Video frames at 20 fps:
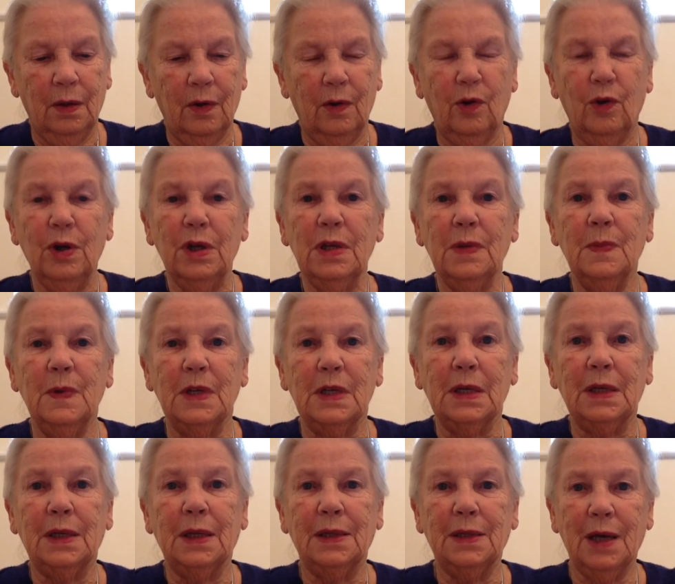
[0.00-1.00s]
Christmas
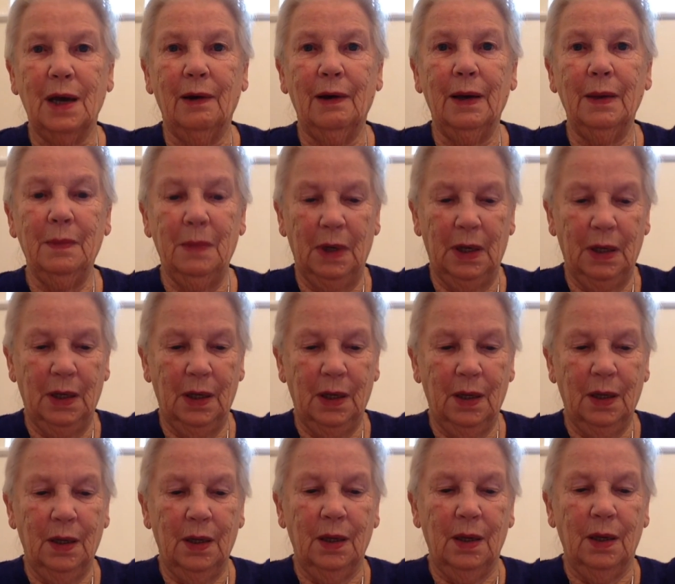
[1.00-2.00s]
is a time
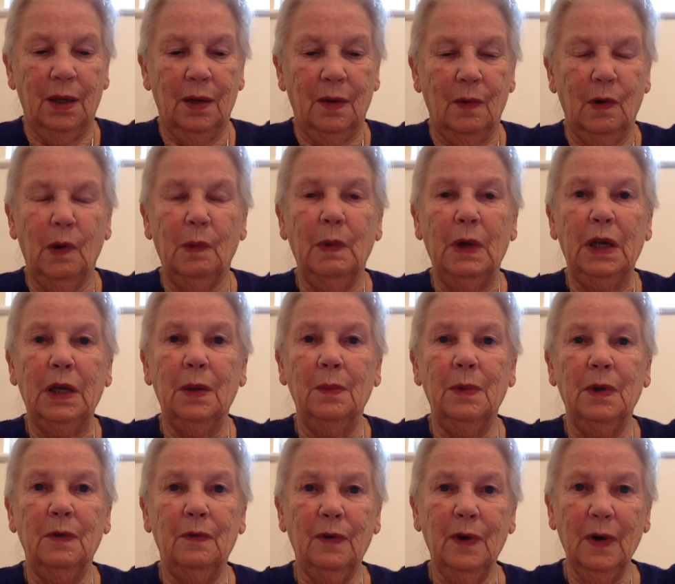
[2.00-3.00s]
when we can be
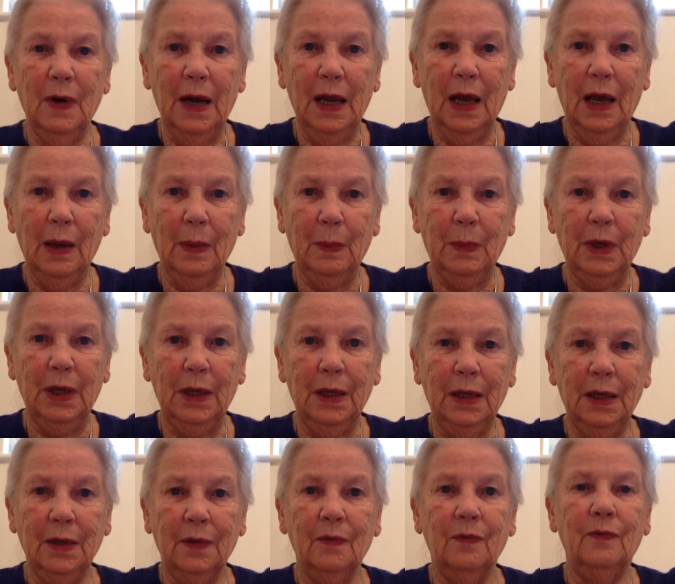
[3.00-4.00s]
very happy,
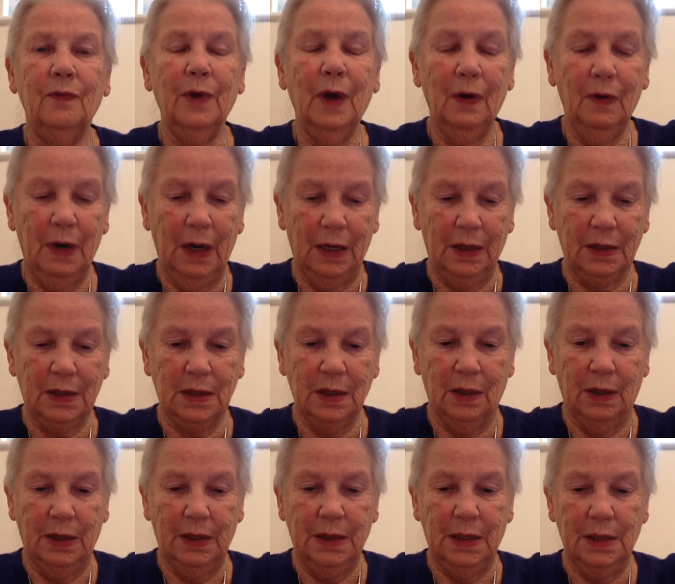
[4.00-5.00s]
very
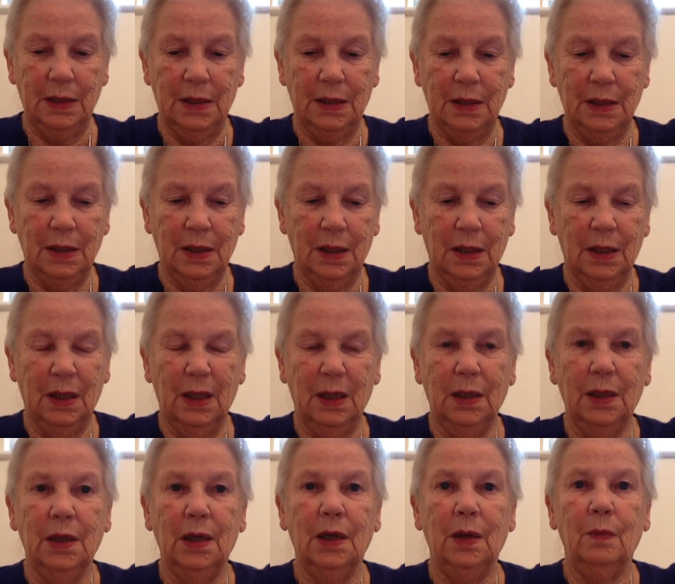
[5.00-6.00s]
excited,
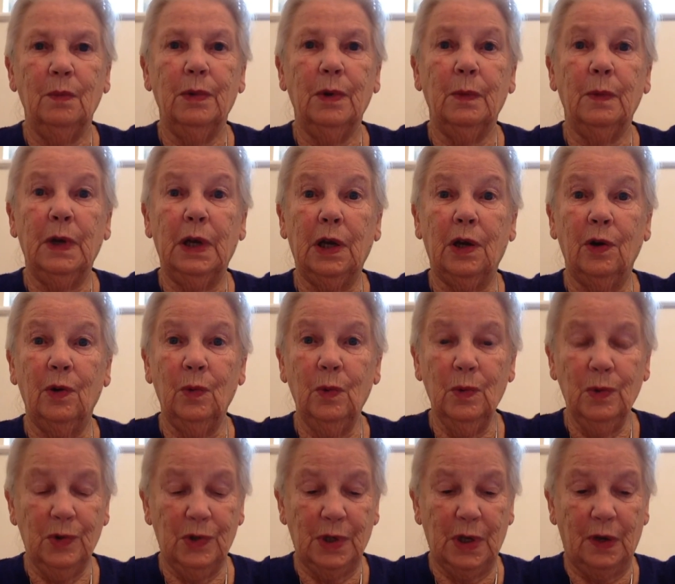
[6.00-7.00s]
but we can
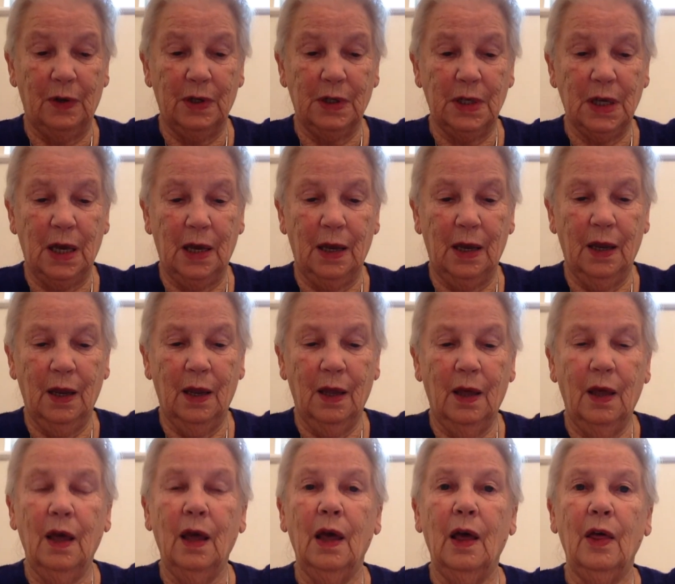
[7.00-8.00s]
also say
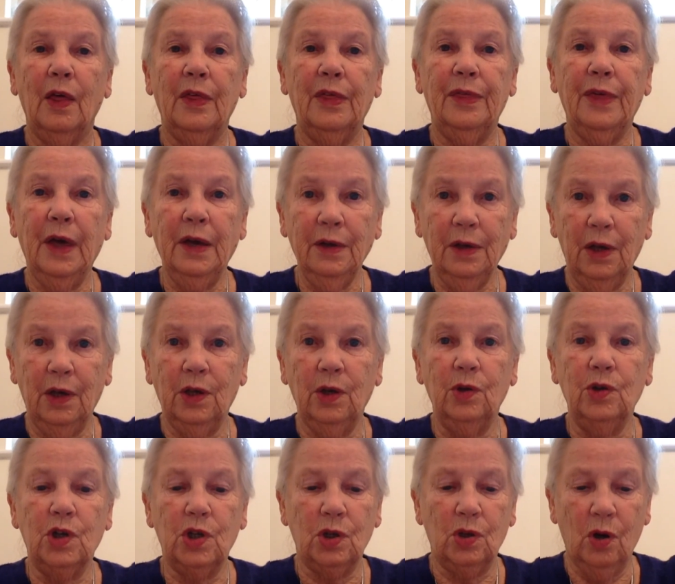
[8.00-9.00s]
thank you
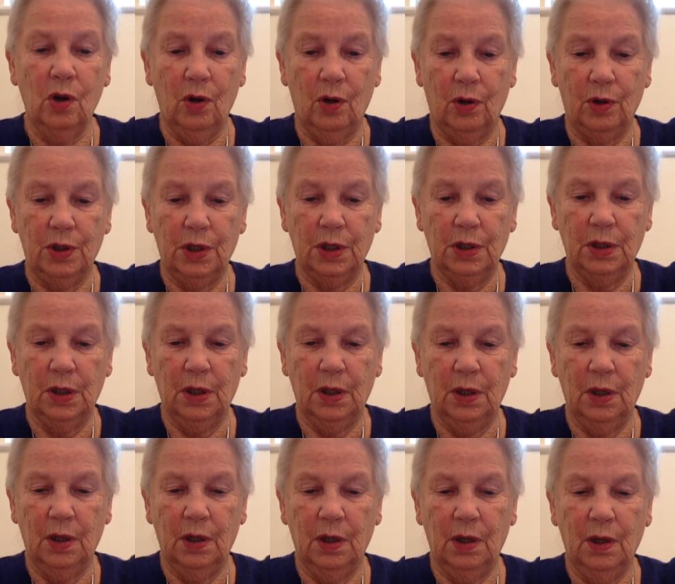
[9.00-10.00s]
to God
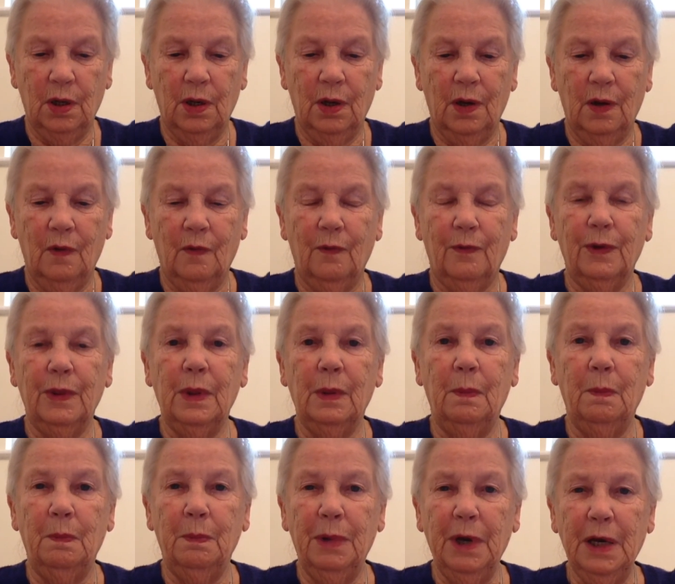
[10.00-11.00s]
for the
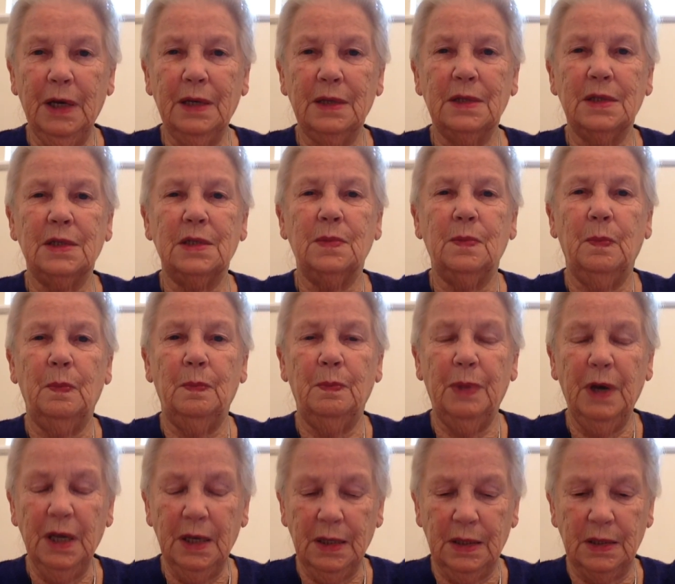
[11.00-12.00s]
best
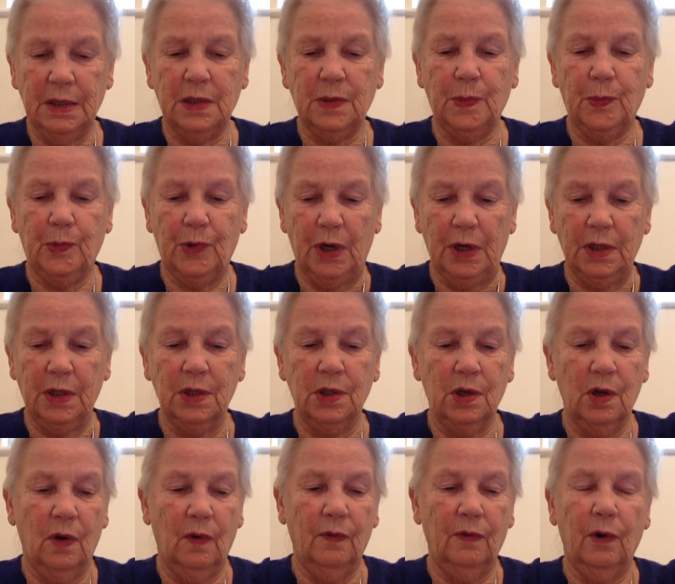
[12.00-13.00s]
present
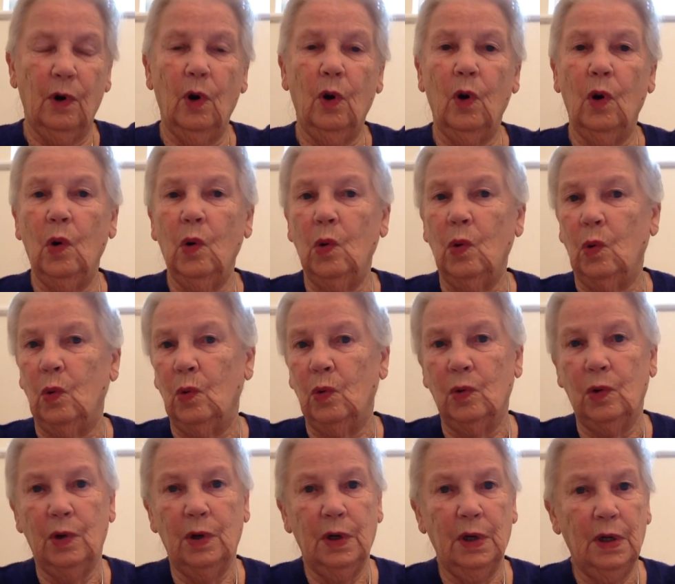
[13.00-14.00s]
of all
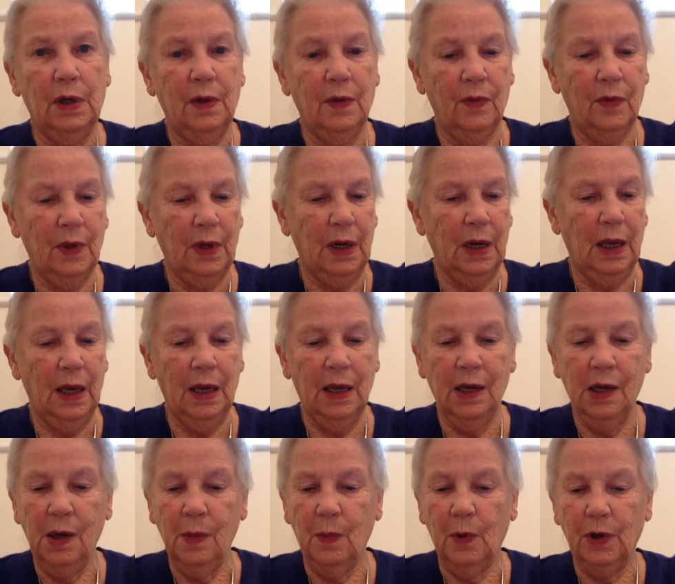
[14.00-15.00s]
that
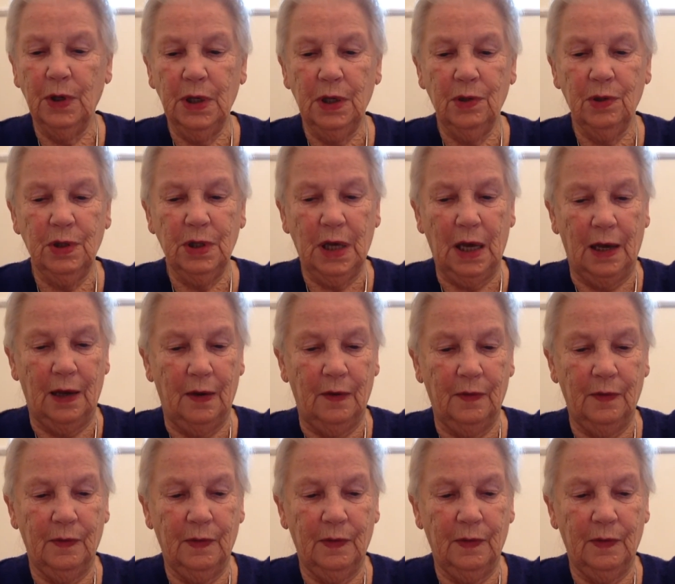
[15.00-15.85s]
anybody could have,